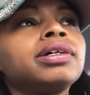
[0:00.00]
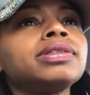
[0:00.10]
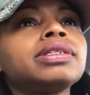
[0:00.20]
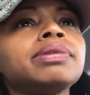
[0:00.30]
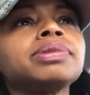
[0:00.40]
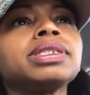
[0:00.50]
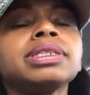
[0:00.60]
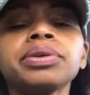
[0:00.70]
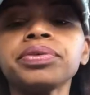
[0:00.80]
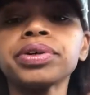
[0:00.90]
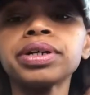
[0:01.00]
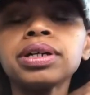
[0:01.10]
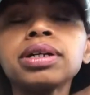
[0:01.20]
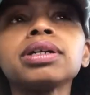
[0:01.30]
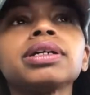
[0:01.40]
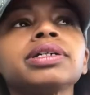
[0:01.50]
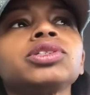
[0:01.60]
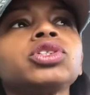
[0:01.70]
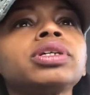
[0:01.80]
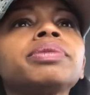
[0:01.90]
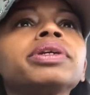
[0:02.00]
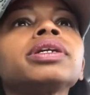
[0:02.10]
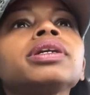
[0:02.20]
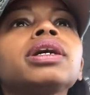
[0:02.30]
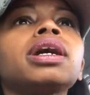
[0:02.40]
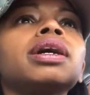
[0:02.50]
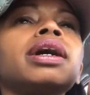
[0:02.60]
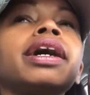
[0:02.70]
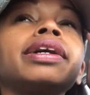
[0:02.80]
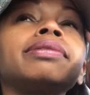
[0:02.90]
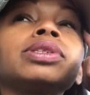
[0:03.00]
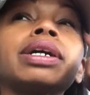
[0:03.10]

some silver shimmer items.